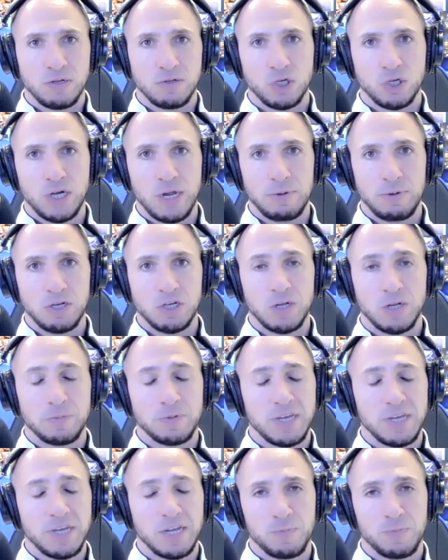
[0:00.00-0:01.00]

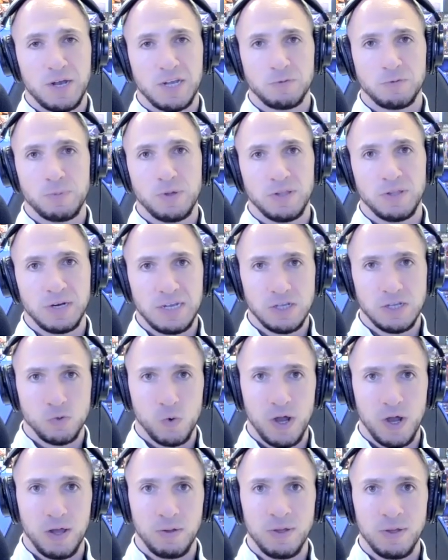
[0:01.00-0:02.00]
championships? That's a possibility as
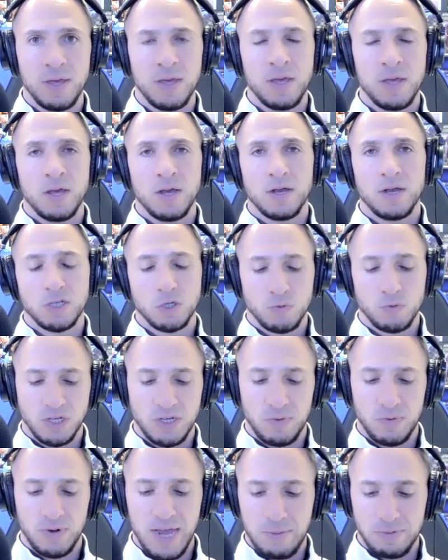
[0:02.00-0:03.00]
well. So we'll
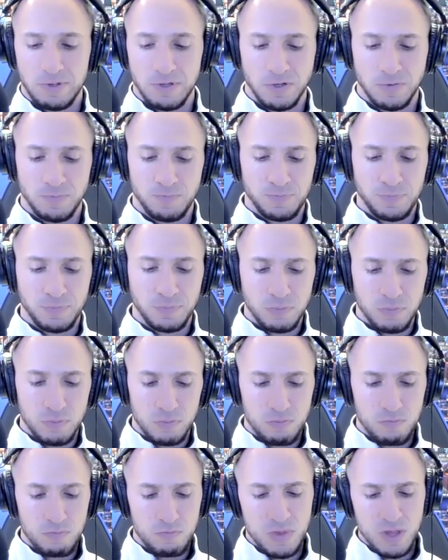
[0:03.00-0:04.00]
see what happens.
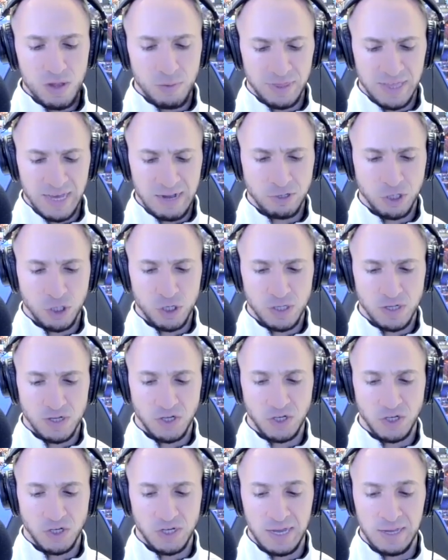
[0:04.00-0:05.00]
But that was good to
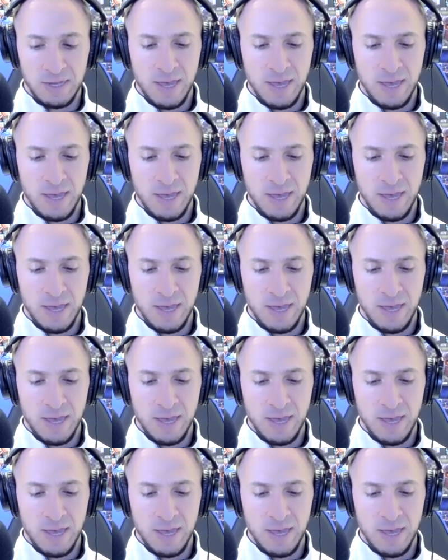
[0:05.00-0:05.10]
see.